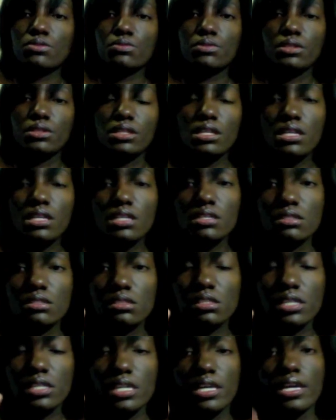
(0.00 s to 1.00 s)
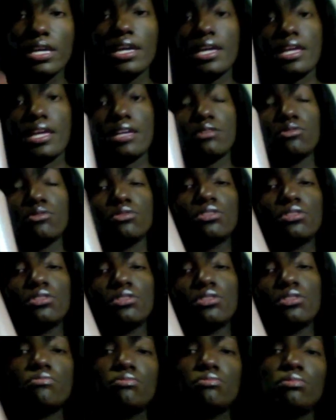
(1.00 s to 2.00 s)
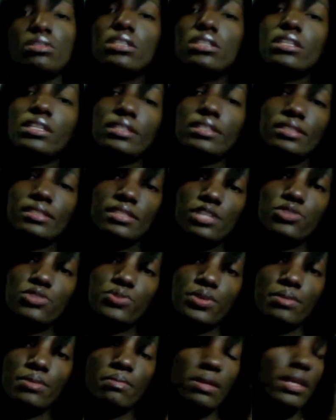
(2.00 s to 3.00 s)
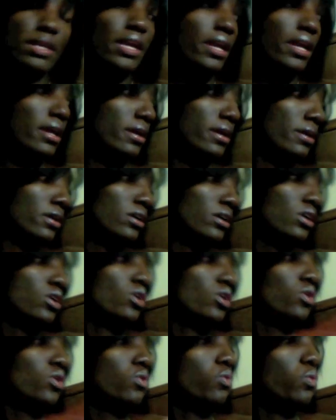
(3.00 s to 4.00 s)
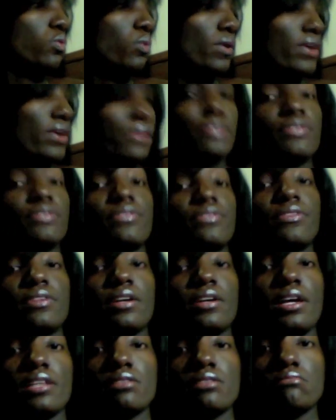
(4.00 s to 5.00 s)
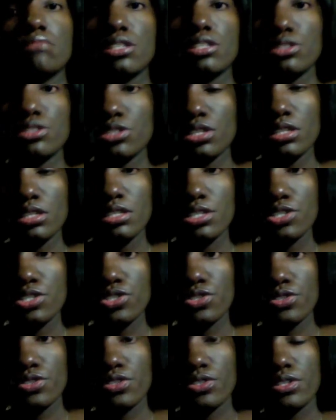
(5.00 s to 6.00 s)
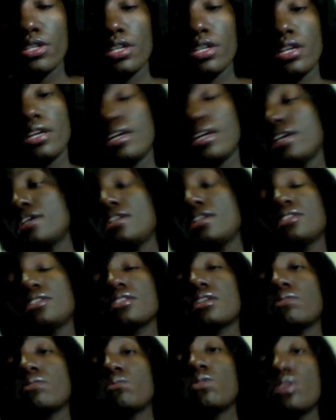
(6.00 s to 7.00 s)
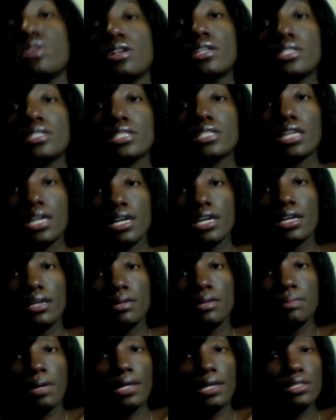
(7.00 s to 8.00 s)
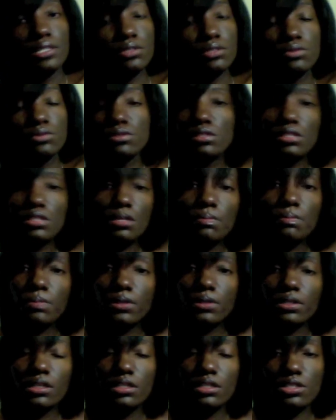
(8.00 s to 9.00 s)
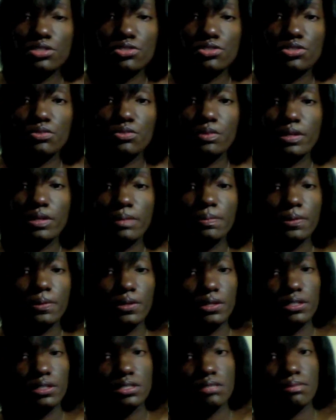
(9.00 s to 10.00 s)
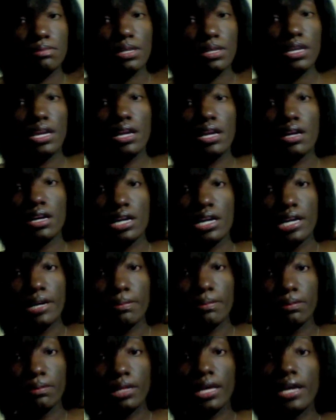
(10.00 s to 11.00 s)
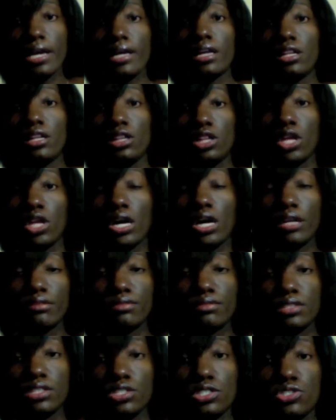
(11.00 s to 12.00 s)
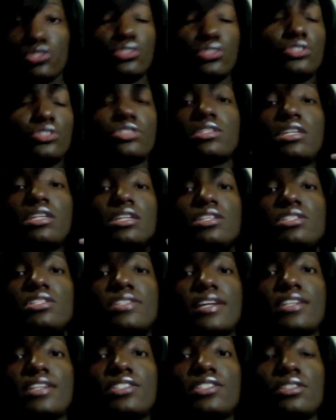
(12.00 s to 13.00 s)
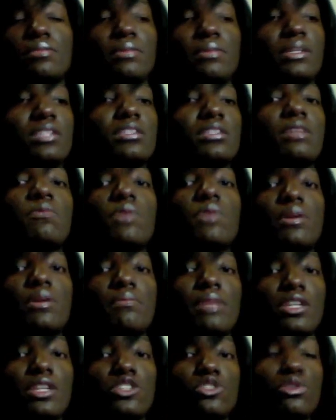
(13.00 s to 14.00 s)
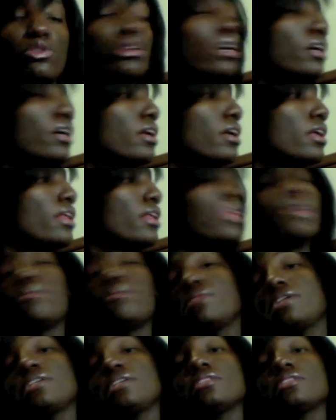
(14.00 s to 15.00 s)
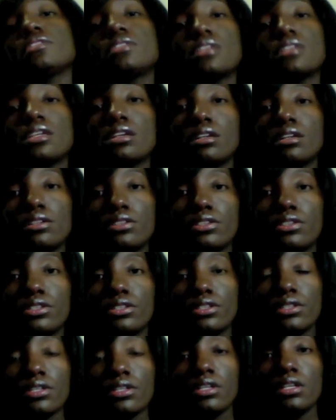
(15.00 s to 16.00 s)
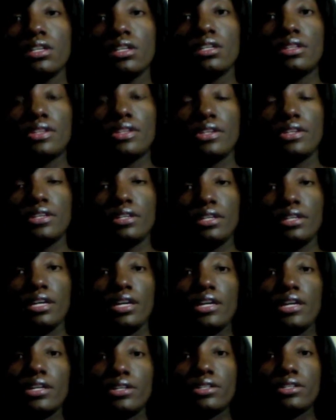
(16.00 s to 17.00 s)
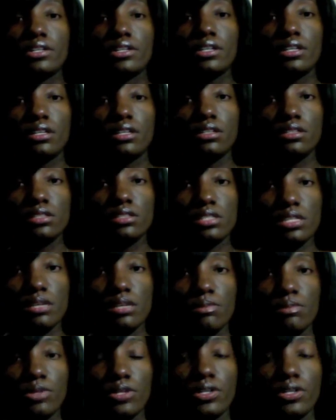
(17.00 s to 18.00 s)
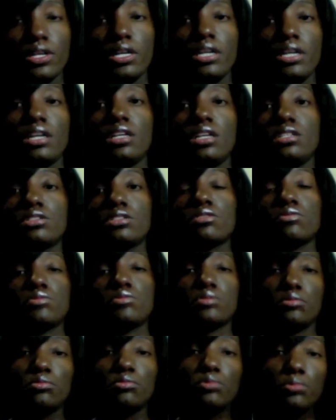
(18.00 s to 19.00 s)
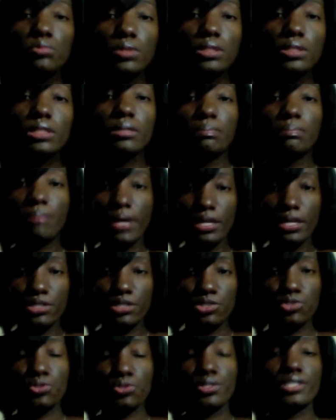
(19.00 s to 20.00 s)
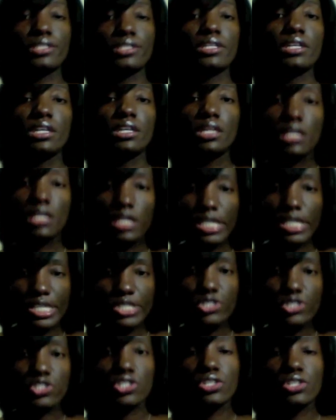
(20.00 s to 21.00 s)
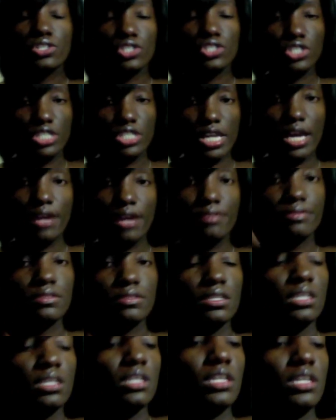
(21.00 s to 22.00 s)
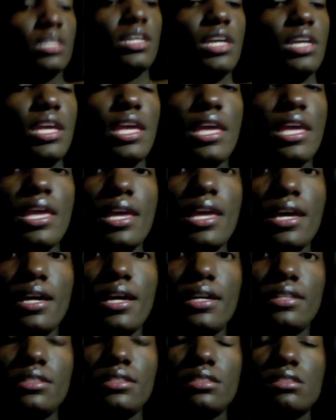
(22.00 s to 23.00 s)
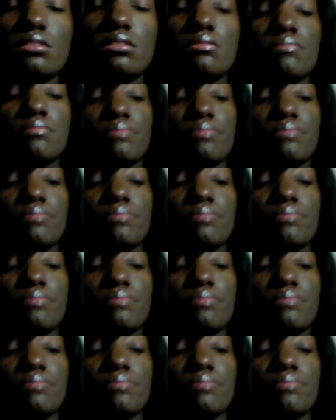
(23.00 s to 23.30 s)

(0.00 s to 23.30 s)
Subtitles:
really easily and really saturate my hair with as much conditioner as I want. I don't skimp on conditioner when I put it into my hair. I apply a lot of conditioner to each section because I want to make sure that when I sit under the hair steamer, it's going to really penetrate each shaft. And